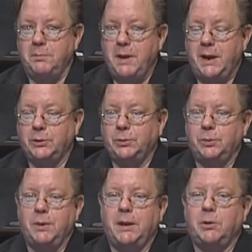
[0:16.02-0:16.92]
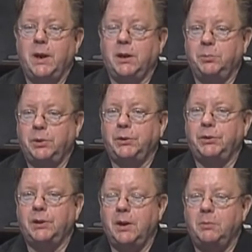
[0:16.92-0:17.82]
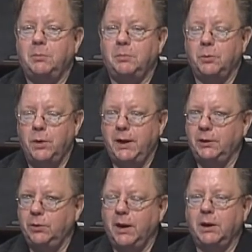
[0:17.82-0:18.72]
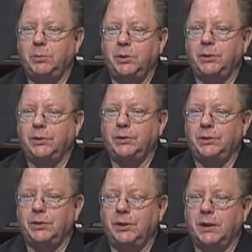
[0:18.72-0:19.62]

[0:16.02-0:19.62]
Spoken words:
Matters with Wayne Quackenbush. I'm Wayne Quackenbush,